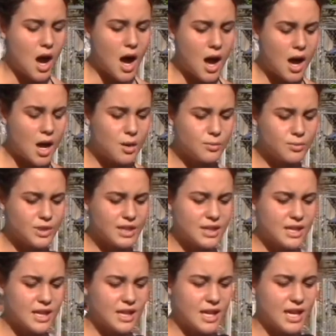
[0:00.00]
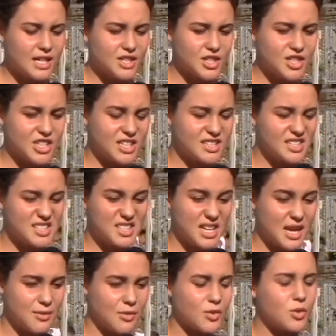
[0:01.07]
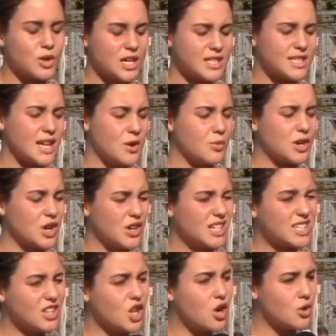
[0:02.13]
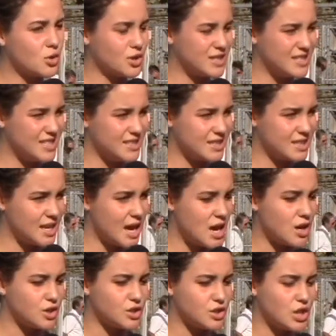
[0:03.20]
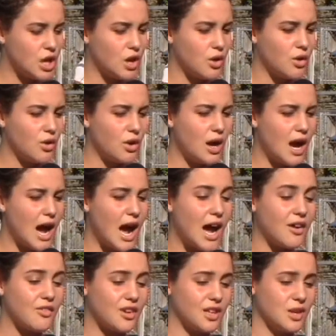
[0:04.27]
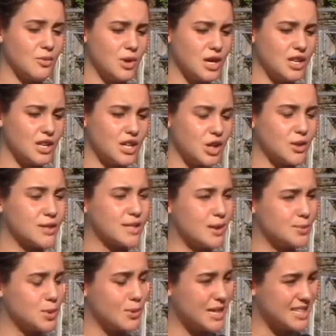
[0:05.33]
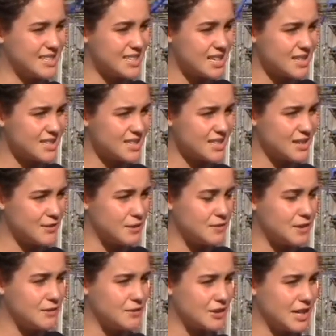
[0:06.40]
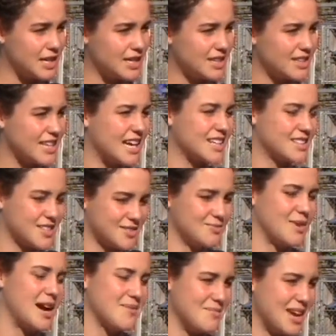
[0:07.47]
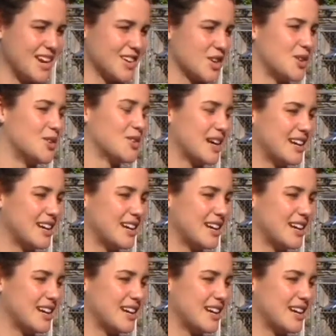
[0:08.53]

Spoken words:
Really, it's just because we're going to long course season now, so I really want to go sub 26 in the 50 free. That's my main goal